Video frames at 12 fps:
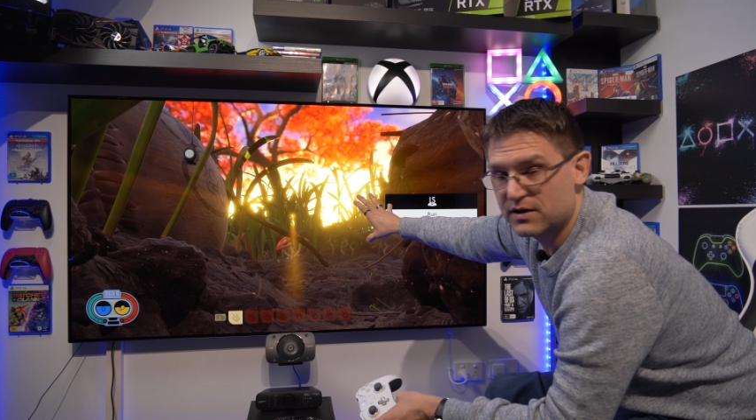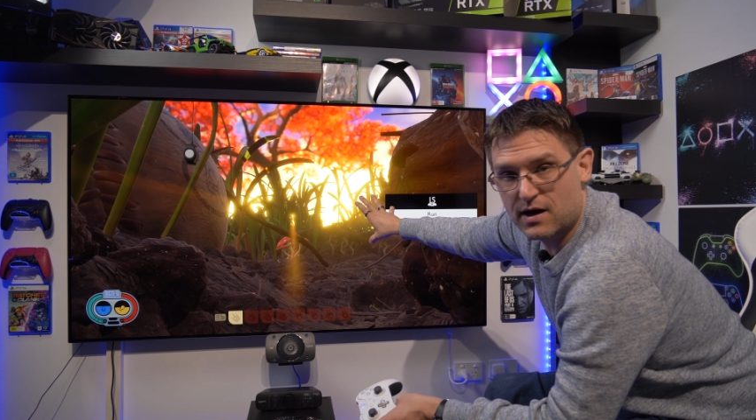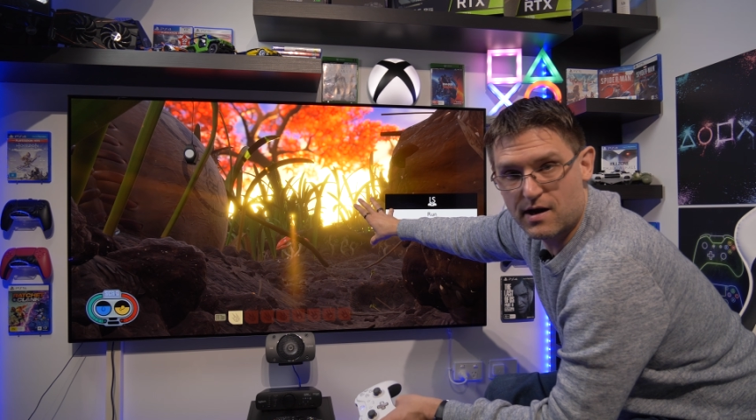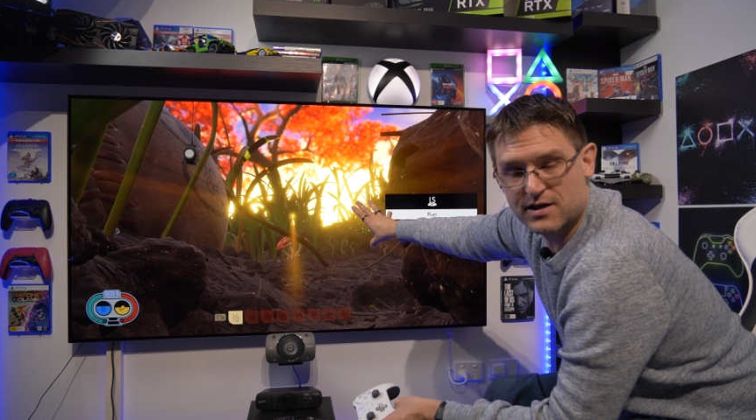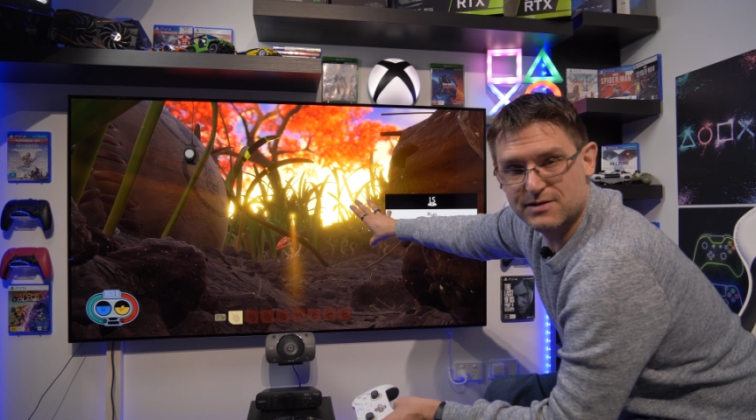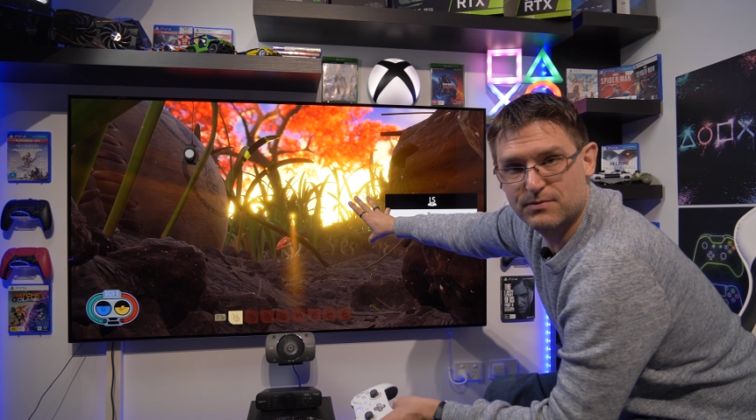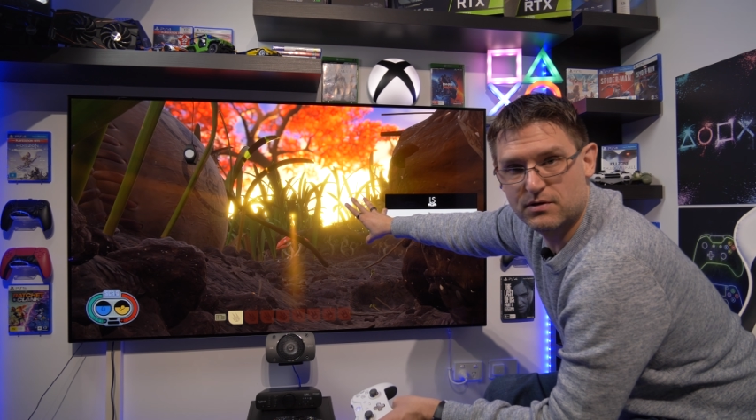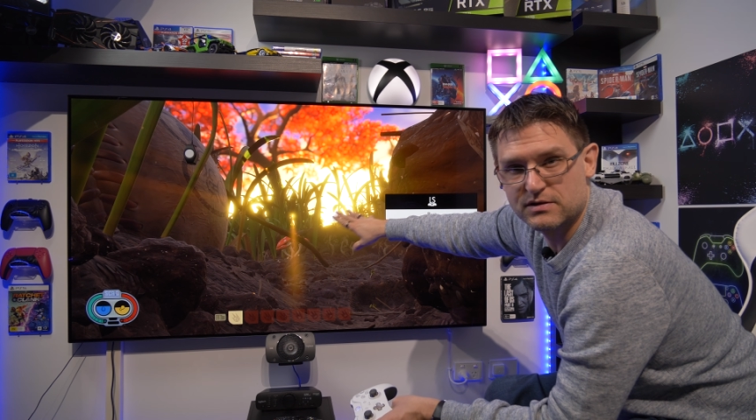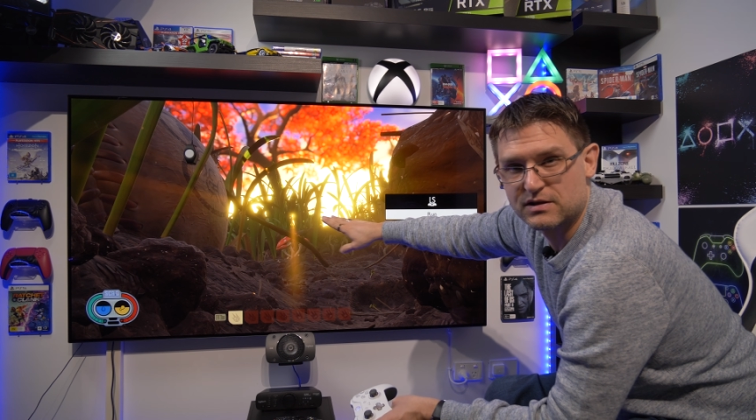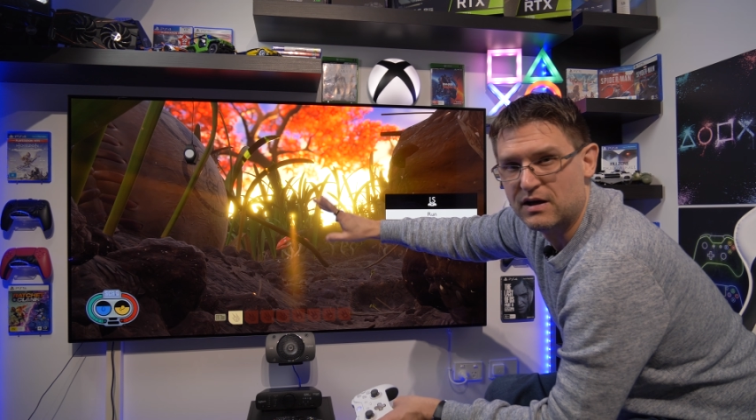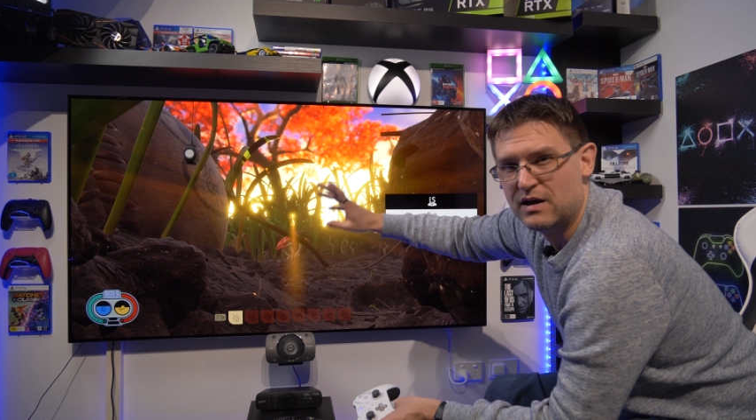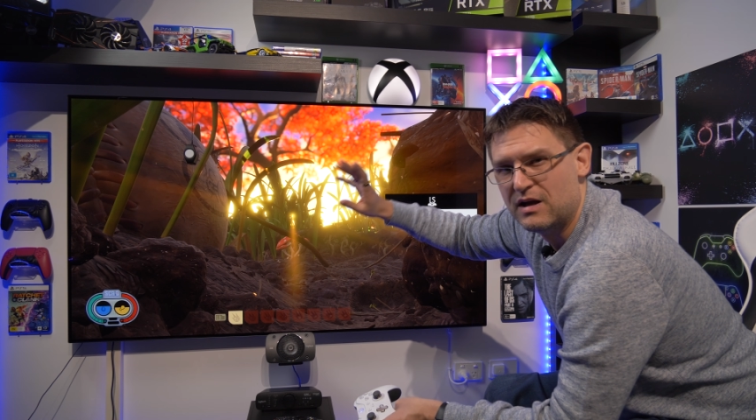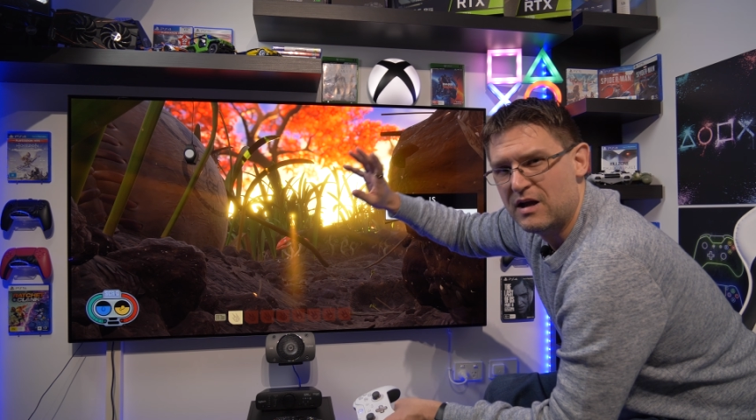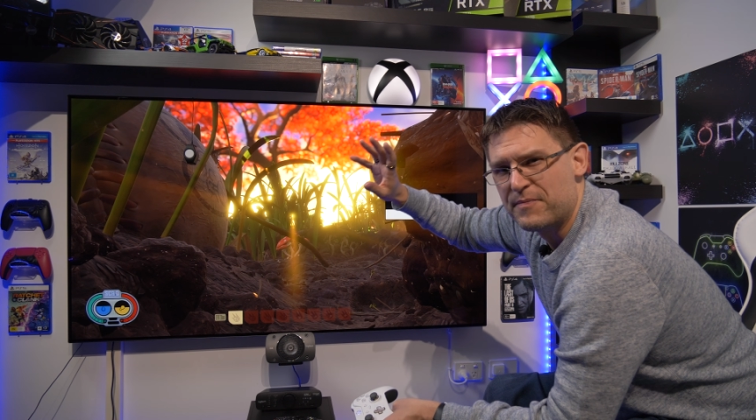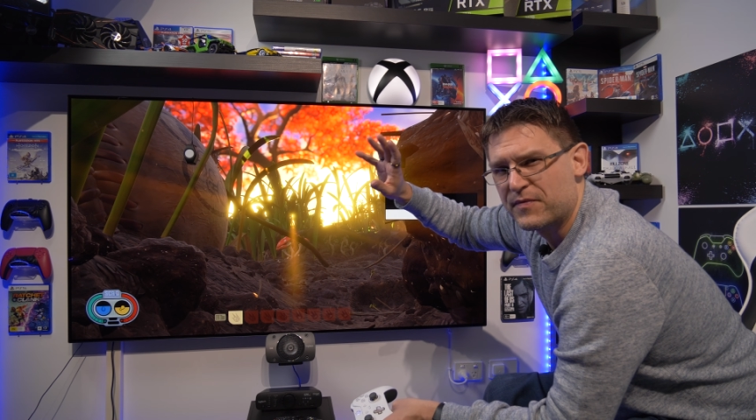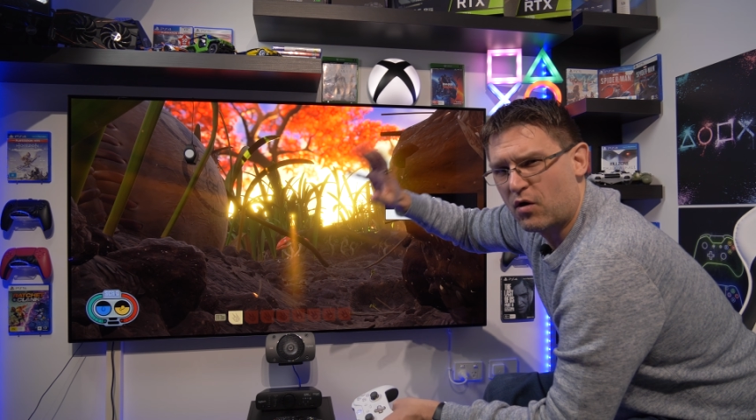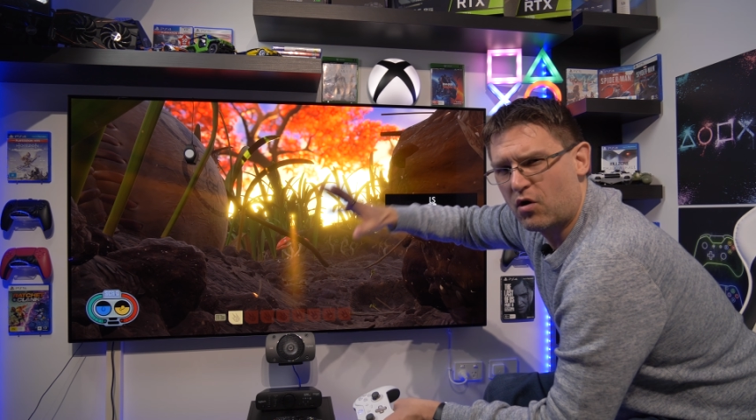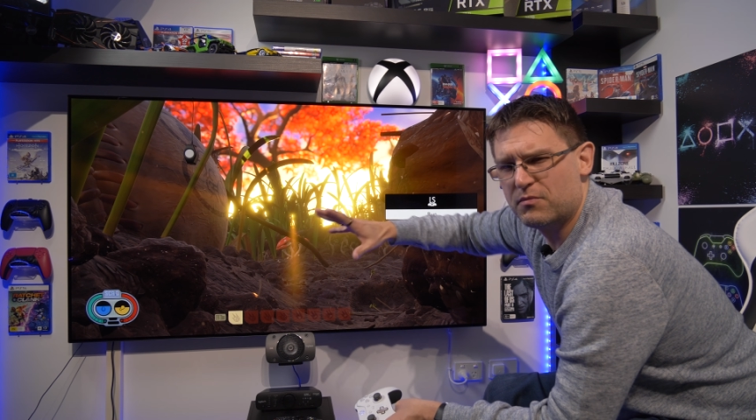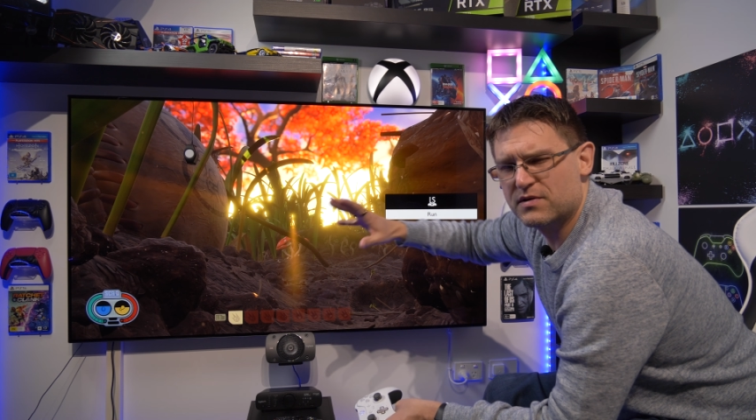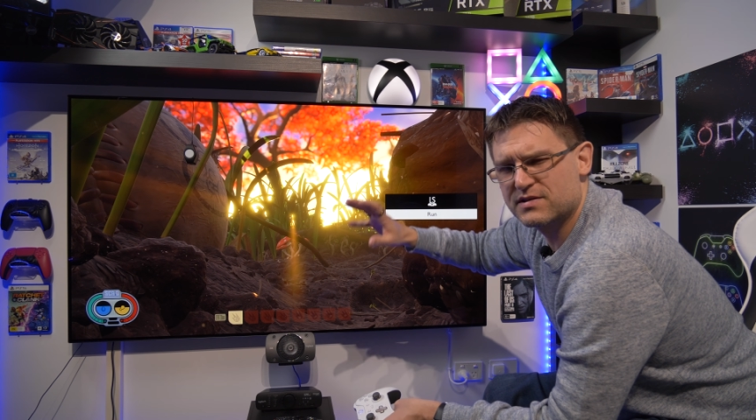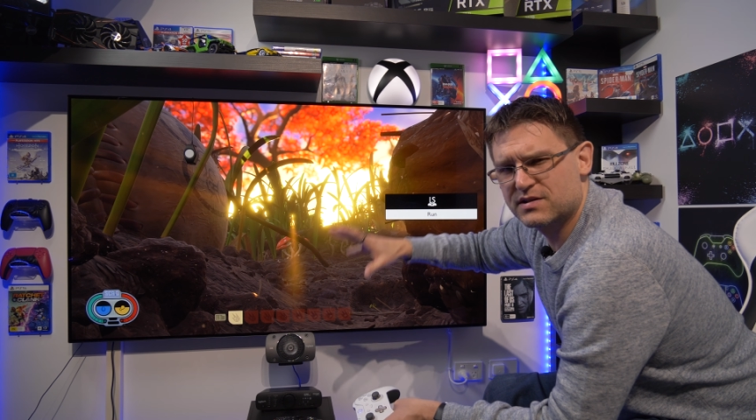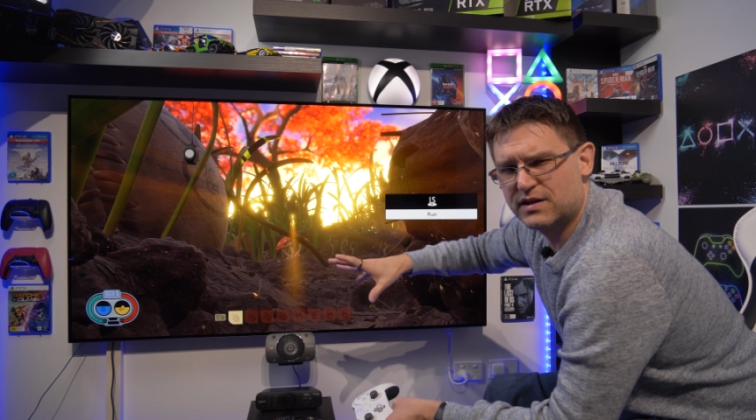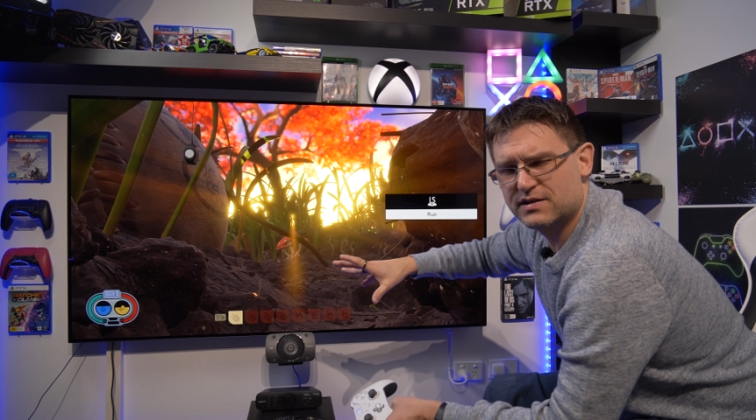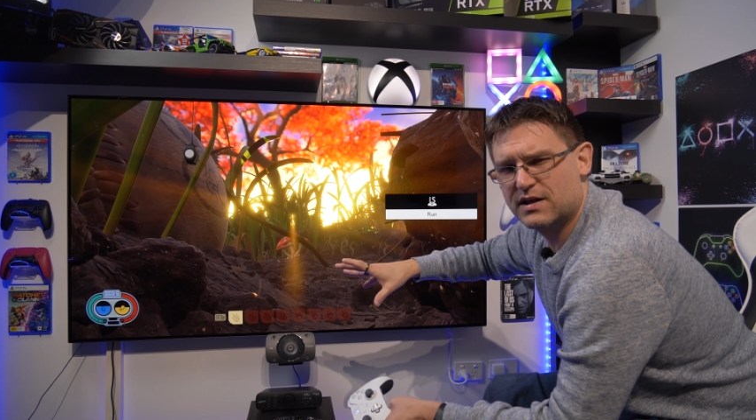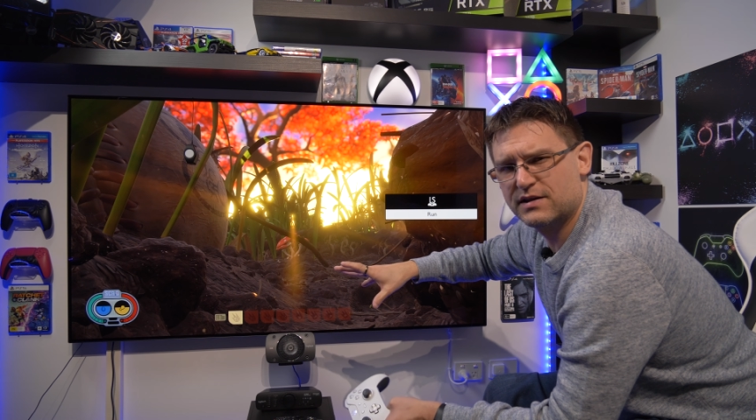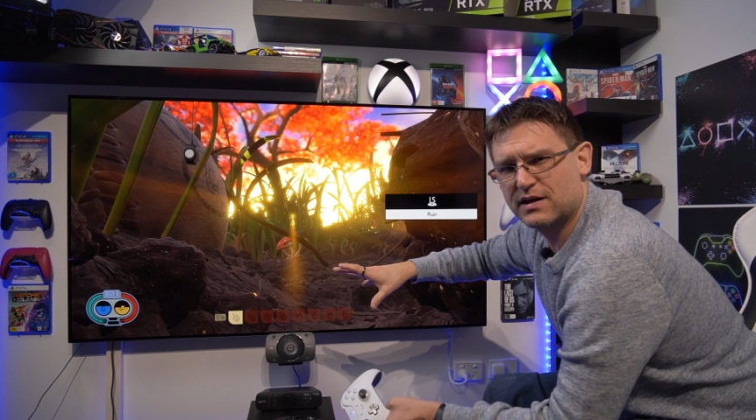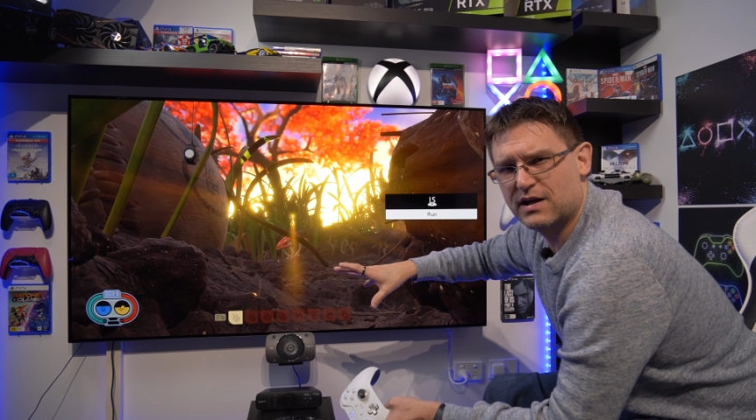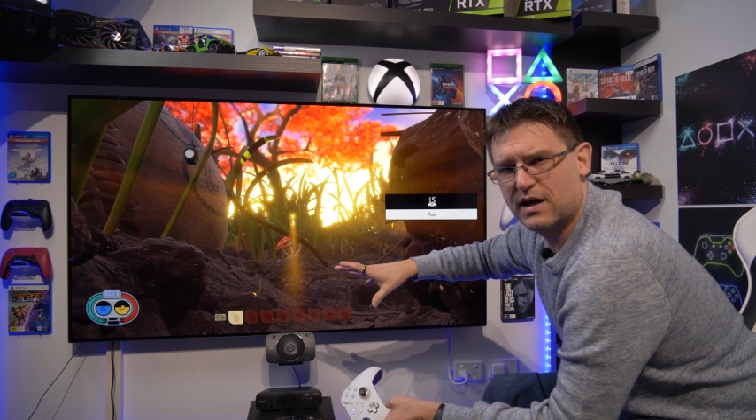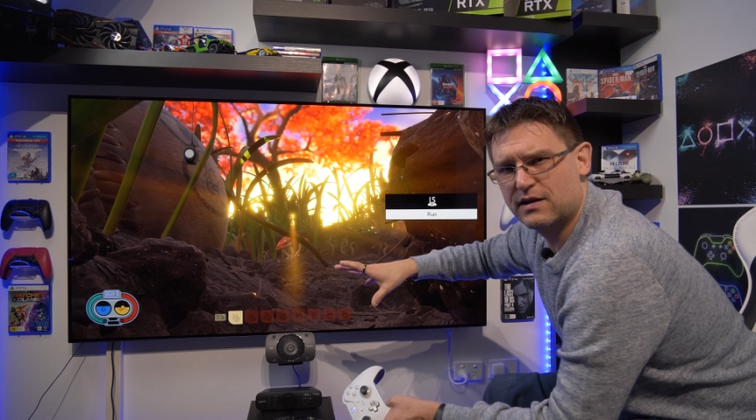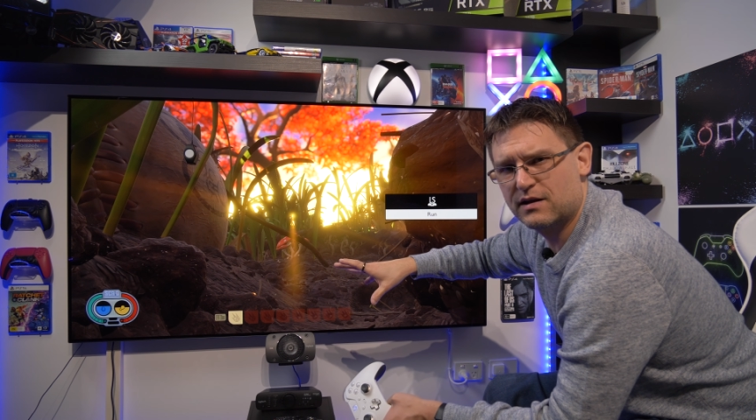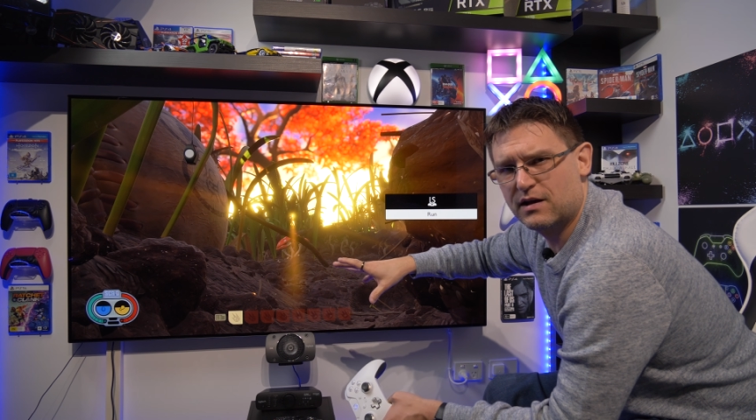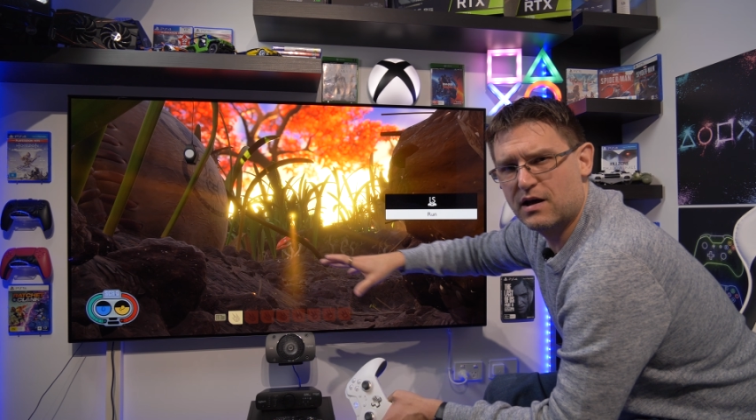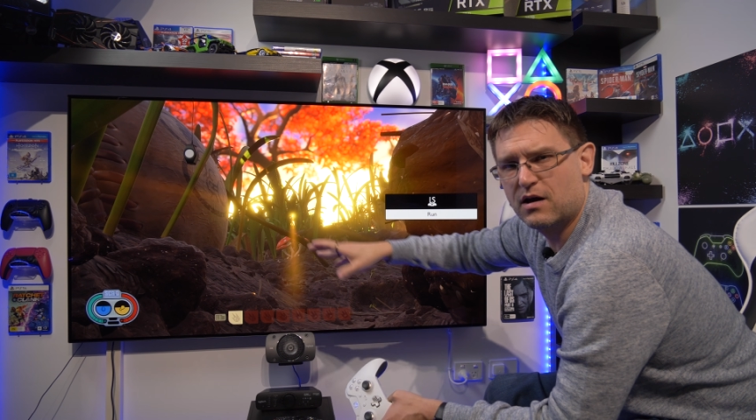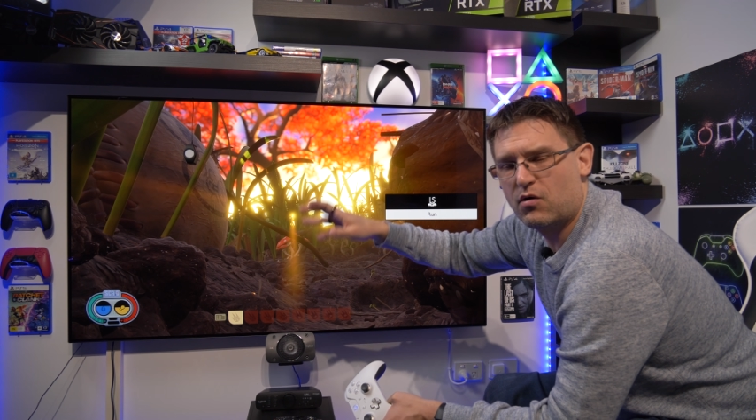the Xbox, almost 600 candela,